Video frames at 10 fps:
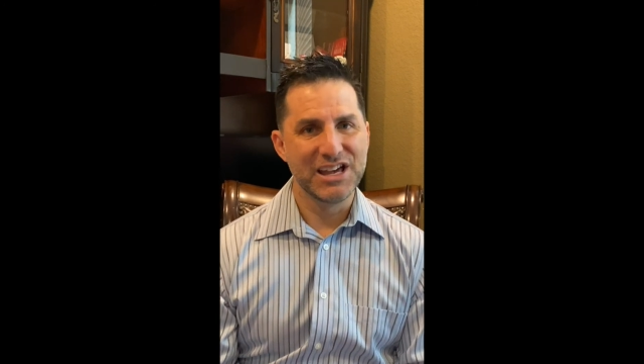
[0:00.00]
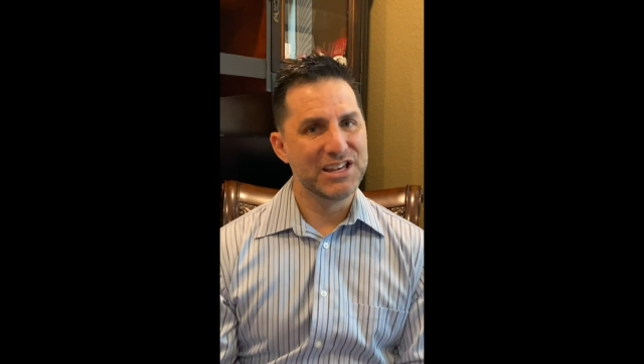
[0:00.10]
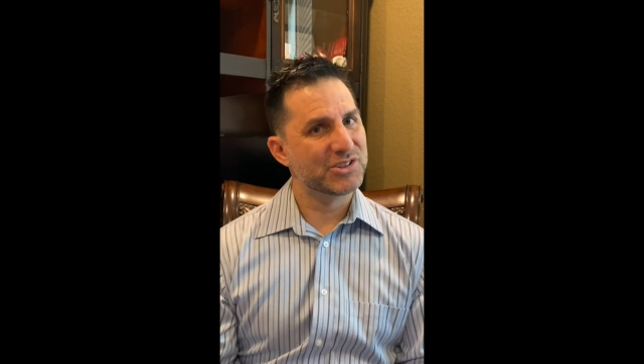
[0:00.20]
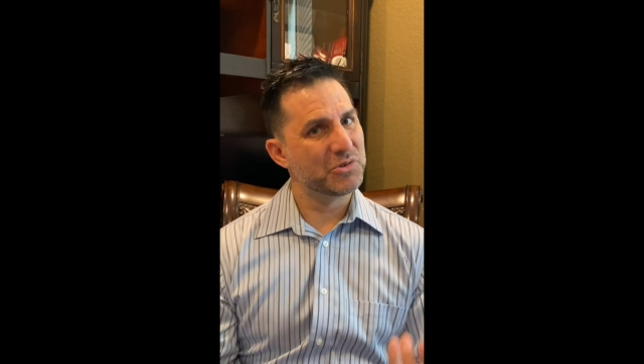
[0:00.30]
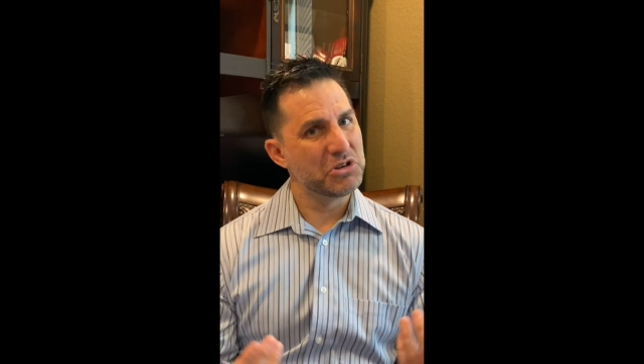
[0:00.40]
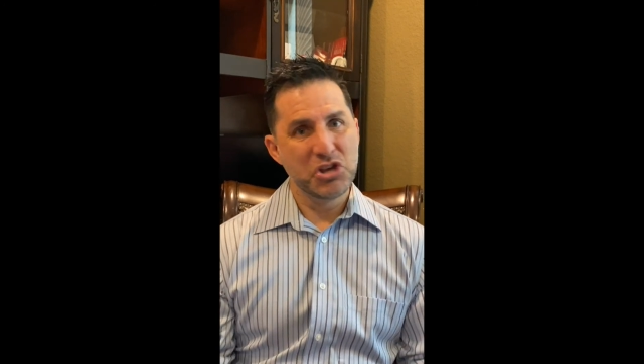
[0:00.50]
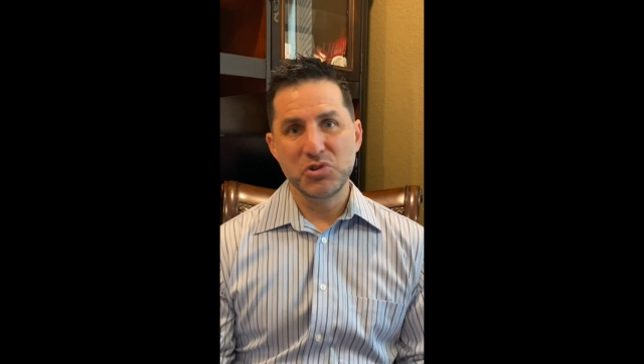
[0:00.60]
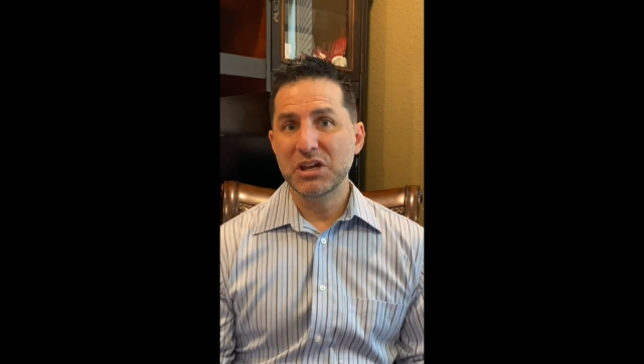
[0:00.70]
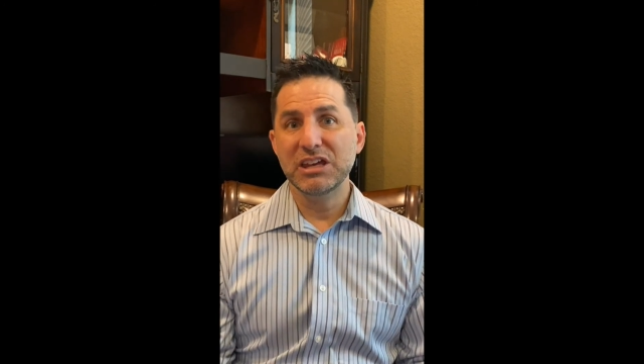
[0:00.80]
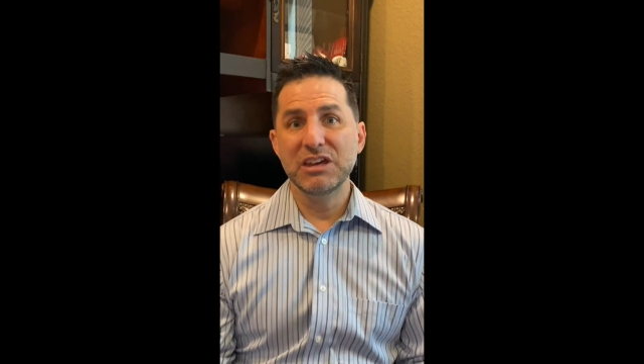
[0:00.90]
So you
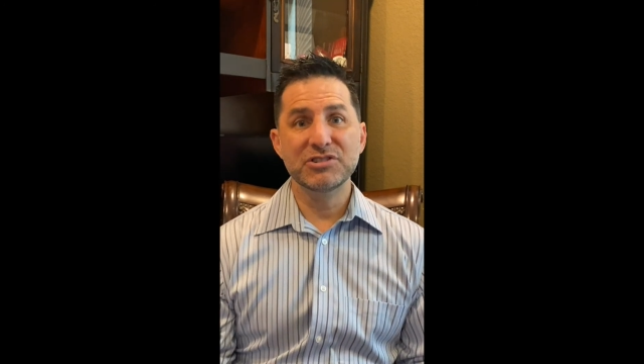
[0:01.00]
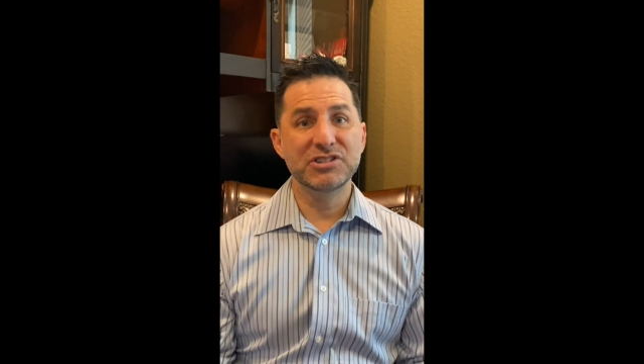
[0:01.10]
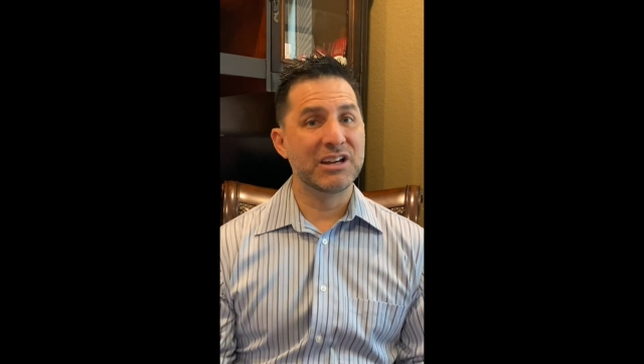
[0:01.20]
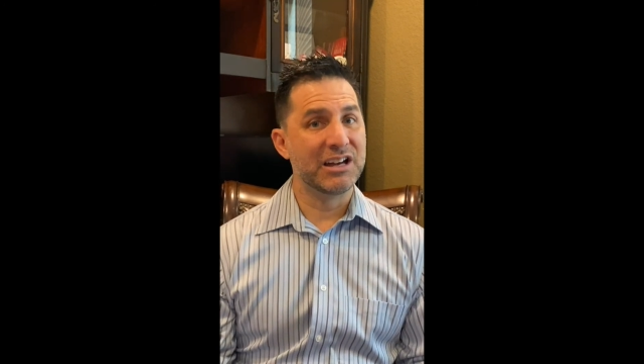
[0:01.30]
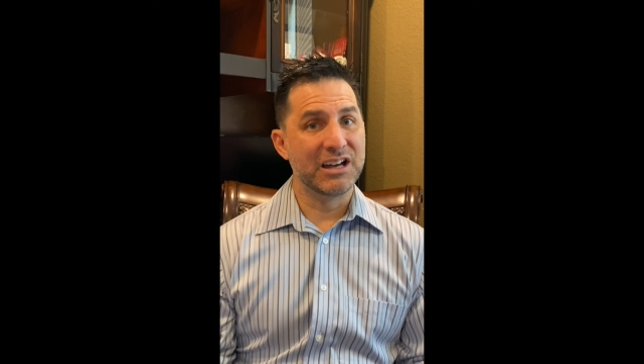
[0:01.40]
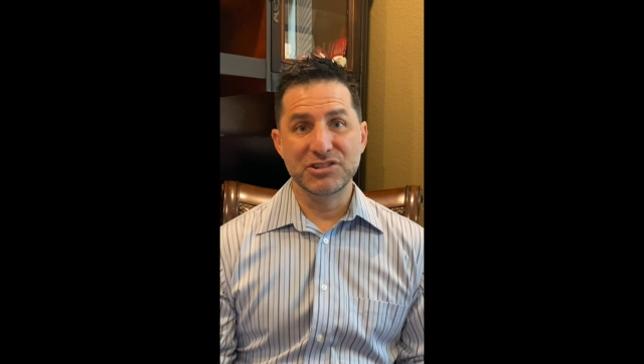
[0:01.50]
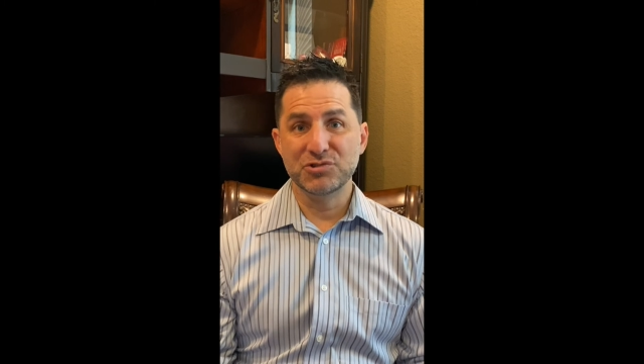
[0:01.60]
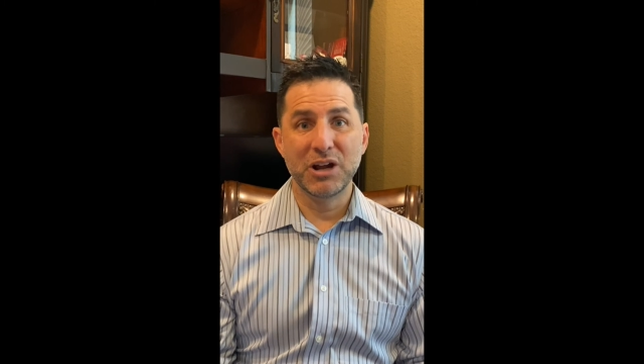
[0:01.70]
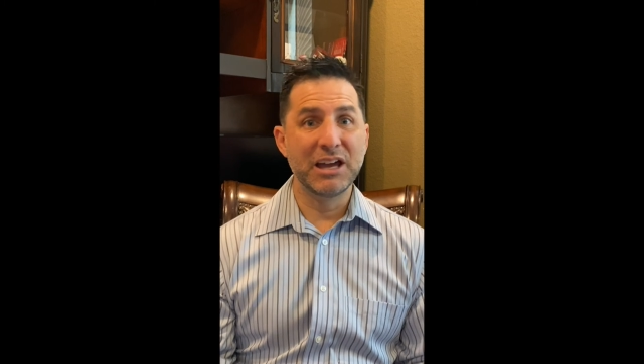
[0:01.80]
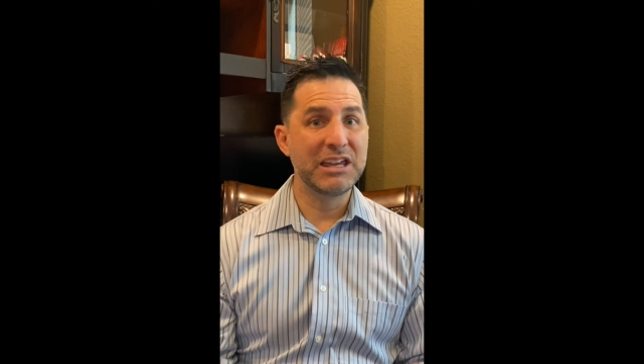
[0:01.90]
can give us a
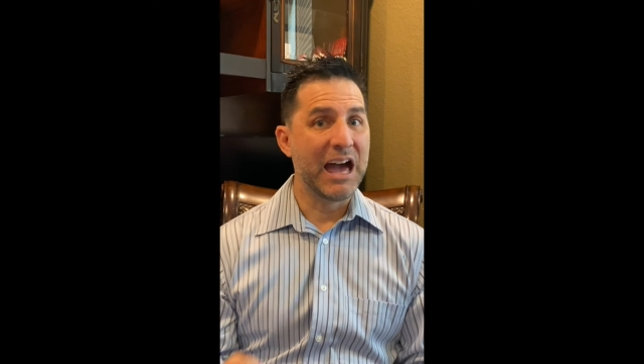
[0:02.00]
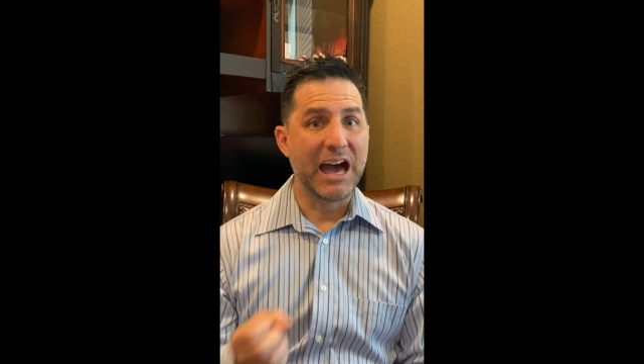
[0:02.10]
try.